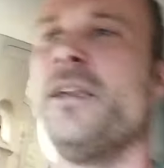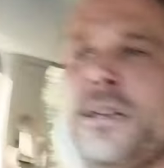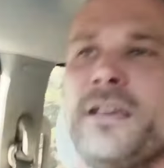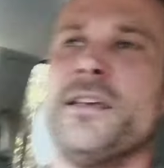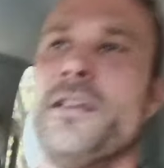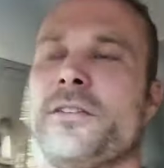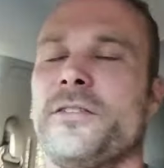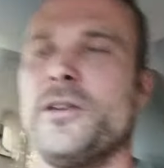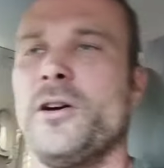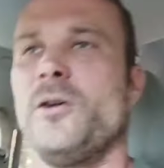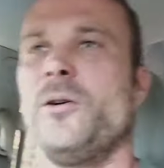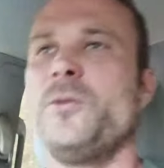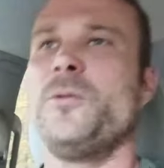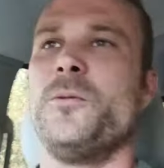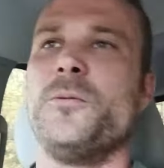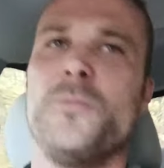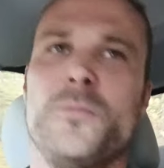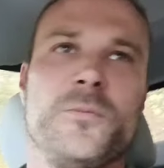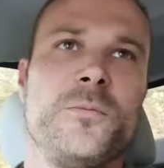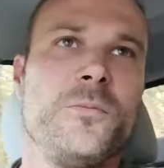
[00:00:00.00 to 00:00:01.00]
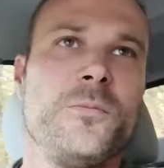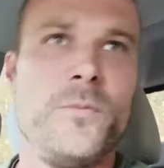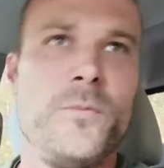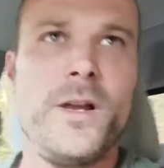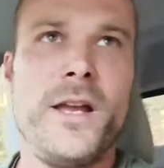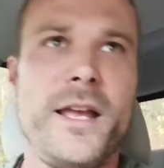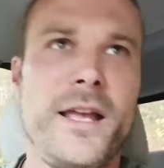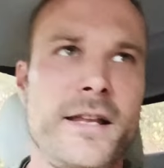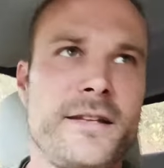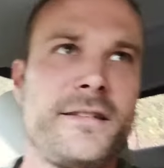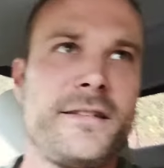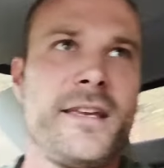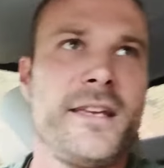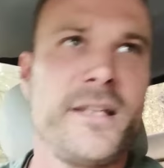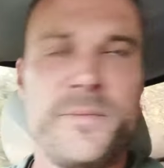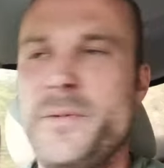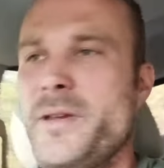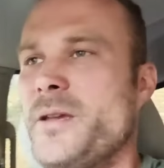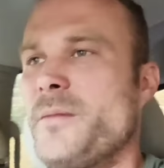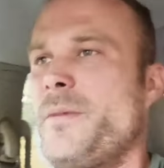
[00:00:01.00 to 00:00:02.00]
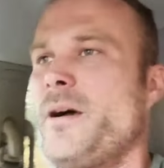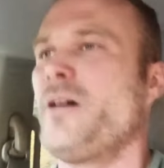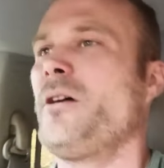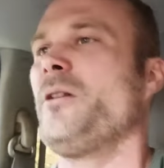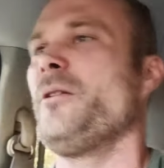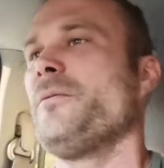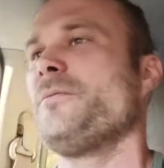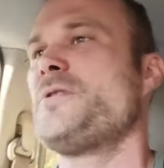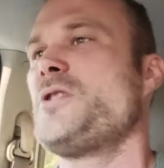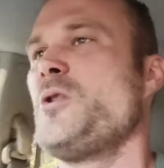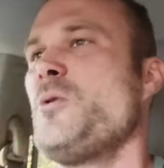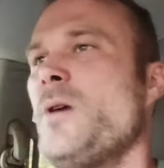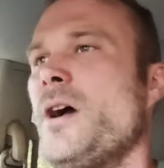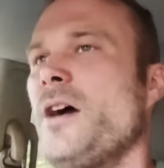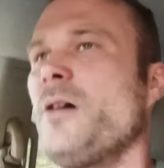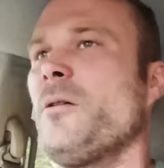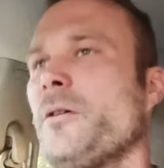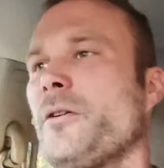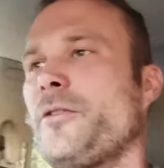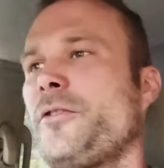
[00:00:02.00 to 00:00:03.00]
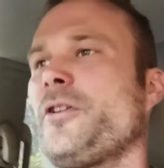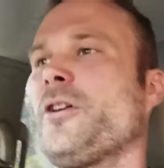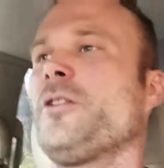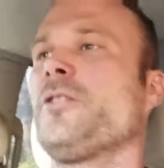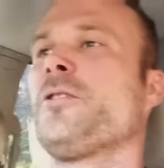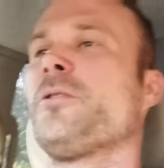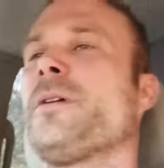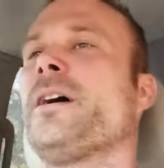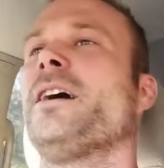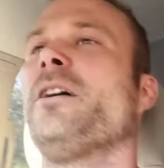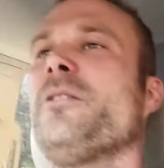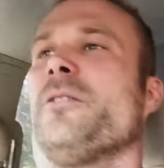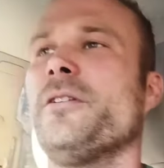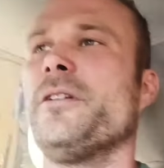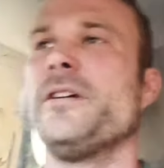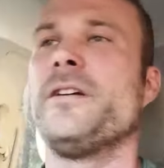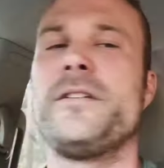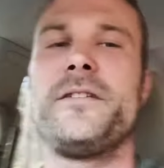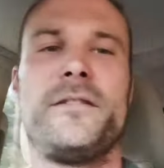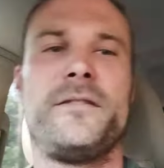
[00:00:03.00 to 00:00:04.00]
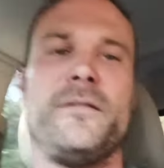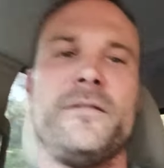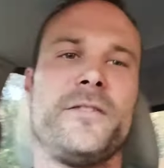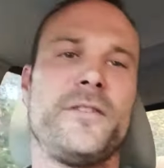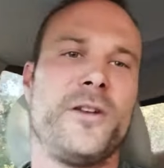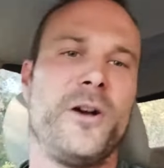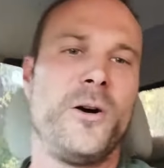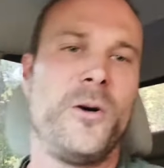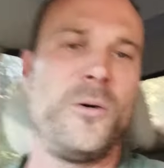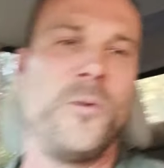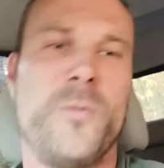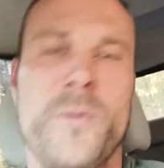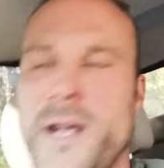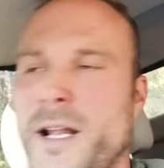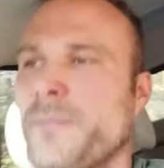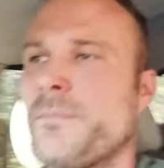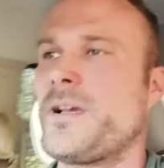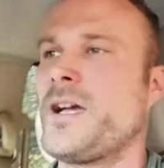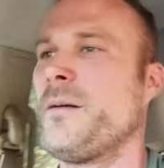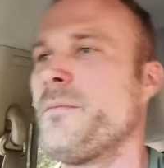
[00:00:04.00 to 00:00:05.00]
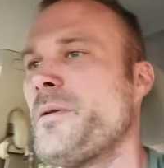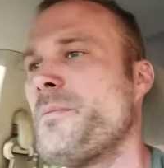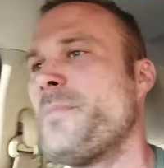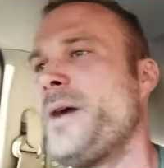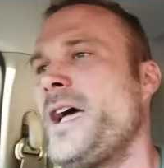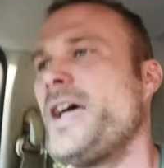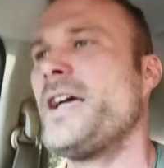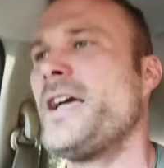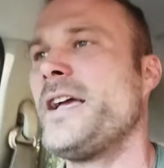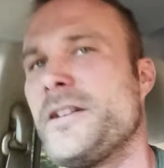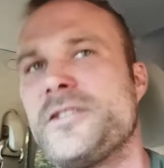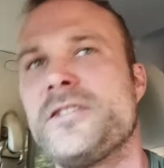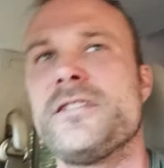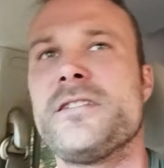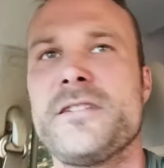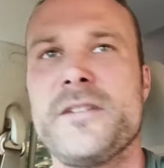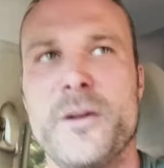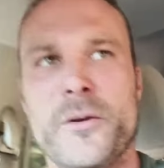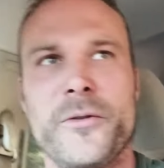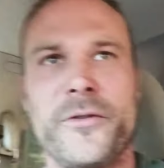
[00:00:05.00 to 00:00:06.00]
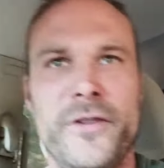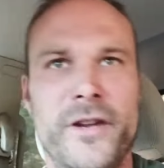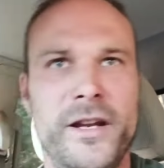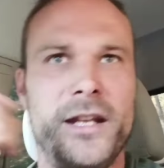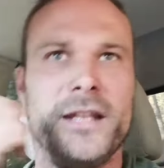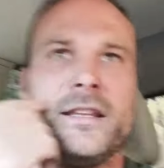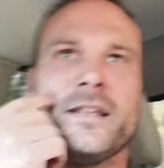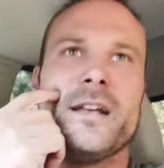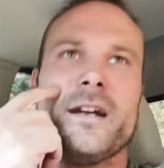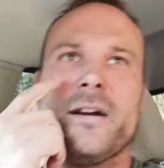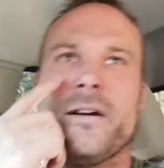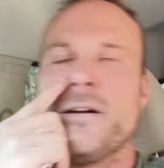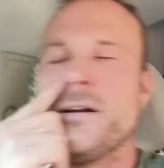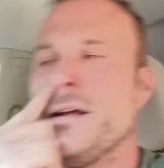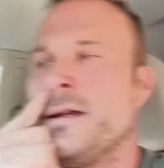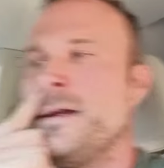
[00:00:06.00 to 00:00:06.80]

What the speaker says: So it takes me about 2 hours turnaround. So when I'm coming back, she's still sitting there.